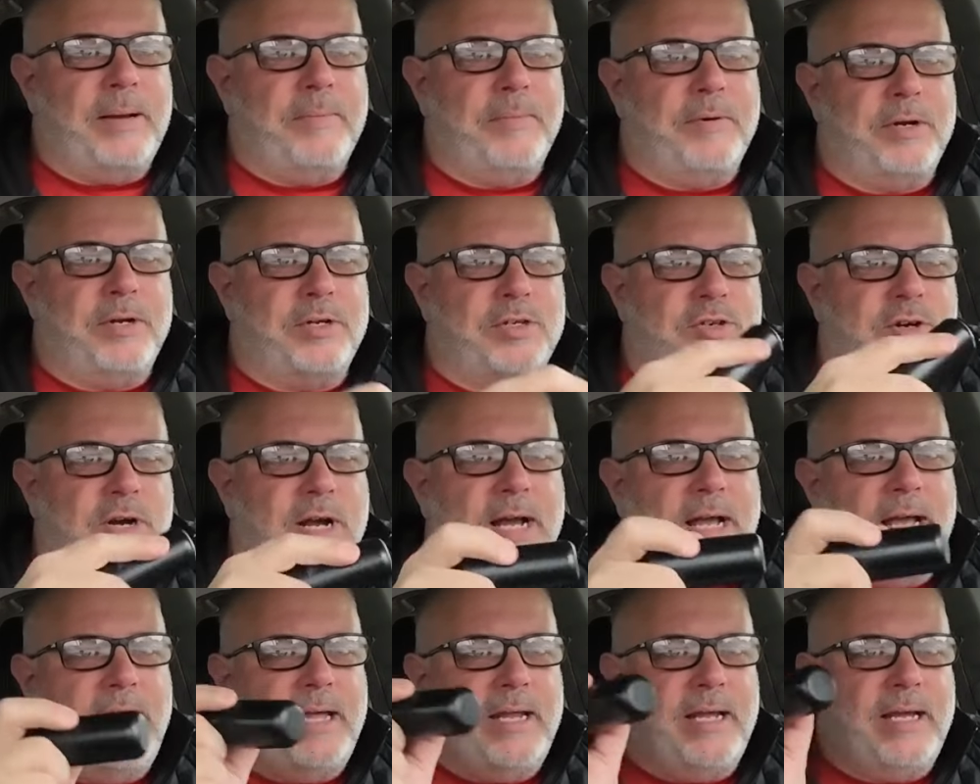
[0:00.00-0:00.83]
I'm gonna
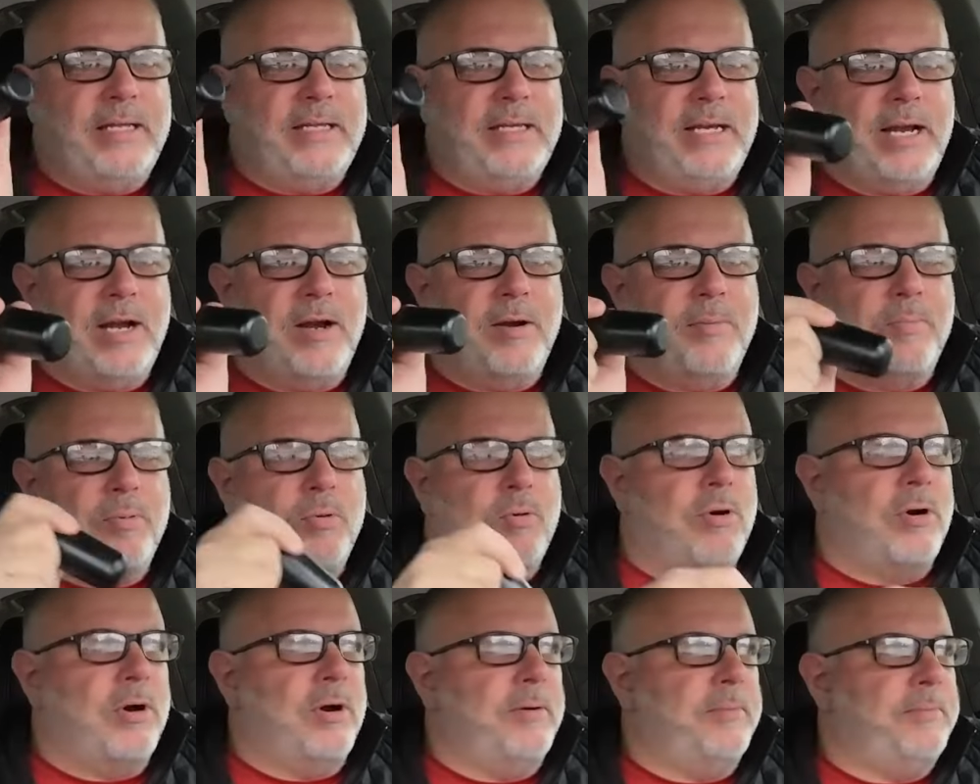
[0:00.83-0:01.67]
try it at the
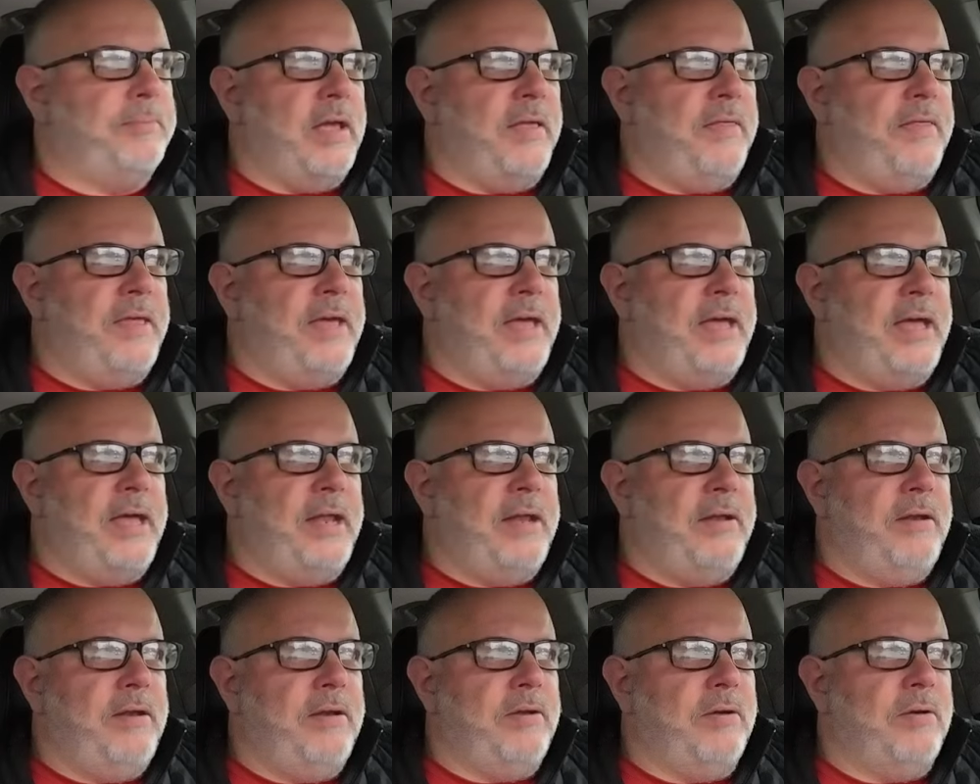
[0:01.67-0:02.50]
airport, and
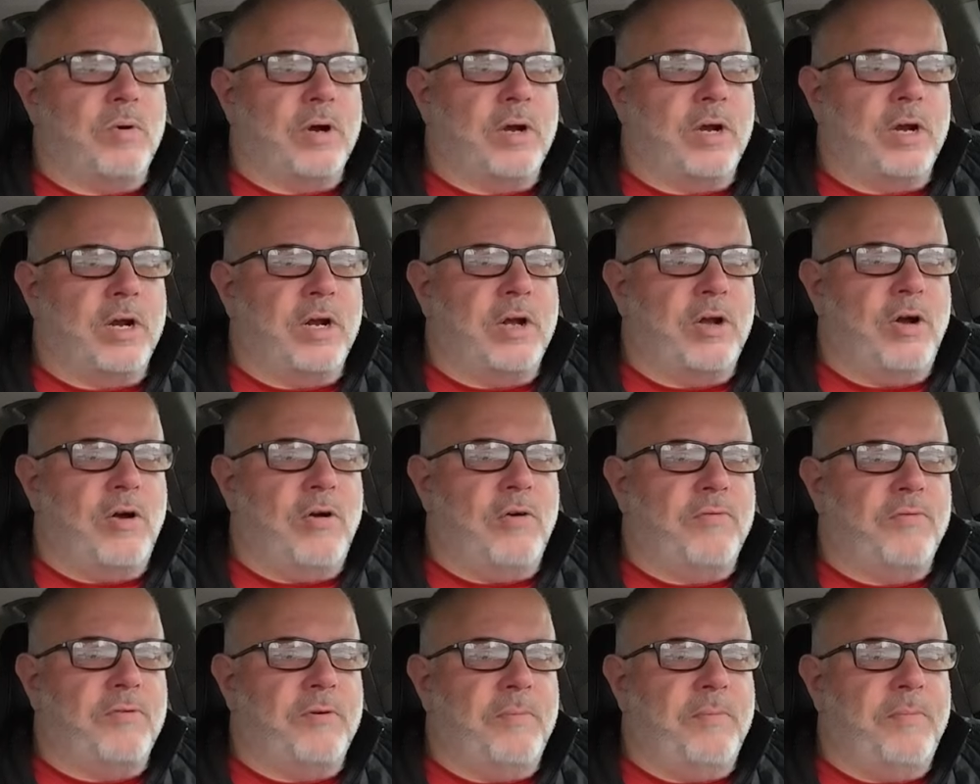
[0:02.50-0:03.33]
then we're gonna
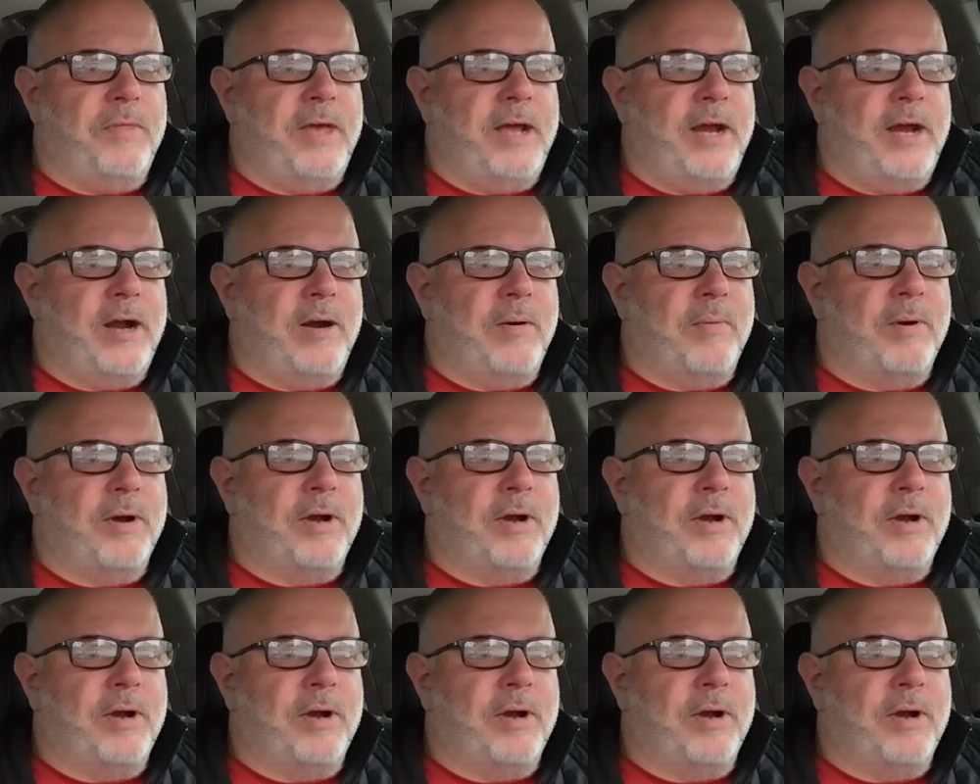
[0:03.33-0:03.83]
go from there.